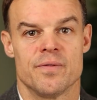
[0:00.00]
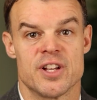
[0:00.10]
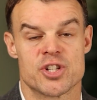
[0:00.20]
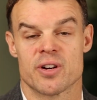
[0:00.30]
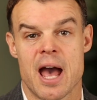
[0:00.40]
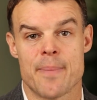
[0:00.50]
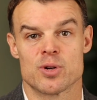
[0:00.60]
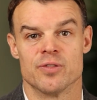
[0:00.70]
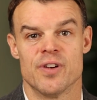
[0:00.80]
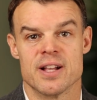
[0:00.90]
Venture
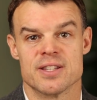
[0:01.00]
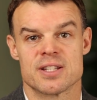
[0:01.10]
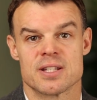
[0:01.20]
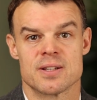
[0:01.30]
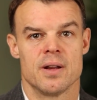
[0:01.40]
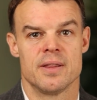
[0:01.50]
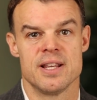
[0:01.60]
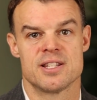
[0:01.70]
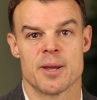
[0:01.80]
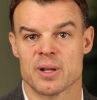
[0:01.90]
capital funds.
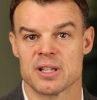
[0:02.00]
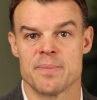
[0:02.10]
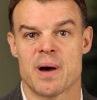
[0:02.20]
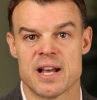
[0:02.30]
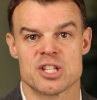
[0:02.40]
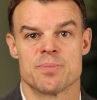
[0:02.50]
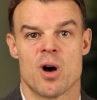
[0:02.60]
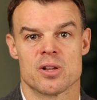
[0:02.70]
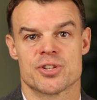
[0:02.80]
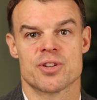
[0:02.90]
These typically buy
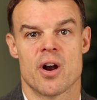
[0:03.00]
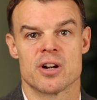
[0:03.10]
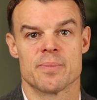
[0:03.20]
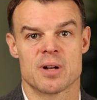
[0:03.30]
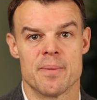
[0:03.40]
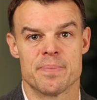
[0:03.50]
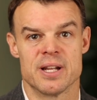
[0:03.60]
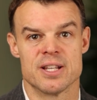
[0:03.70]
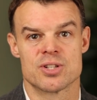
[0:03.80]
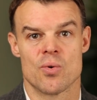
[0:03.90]
smaller startup
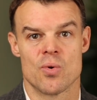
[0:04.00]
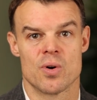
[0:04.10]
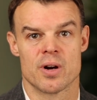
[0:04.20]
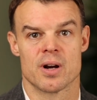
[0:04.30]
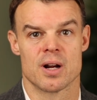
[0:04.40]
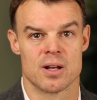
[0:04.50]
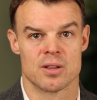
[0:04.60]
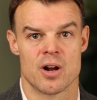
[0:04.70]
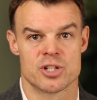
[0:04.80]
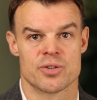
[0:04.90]
companies or
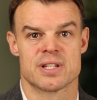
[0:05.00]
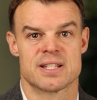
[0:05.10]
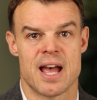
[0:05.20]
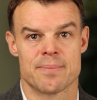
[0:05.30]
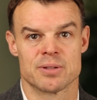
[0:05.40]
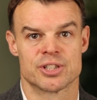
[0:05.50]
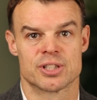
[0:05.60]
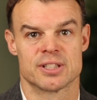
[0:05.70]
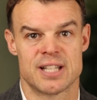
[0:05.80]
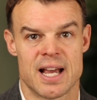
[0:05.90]
larger
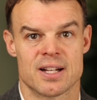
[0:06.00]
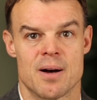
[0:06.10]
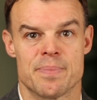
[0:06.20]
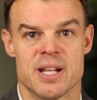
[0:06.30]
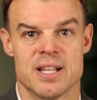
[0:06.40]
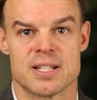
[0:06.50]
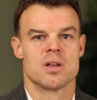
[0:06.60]
established tech companies.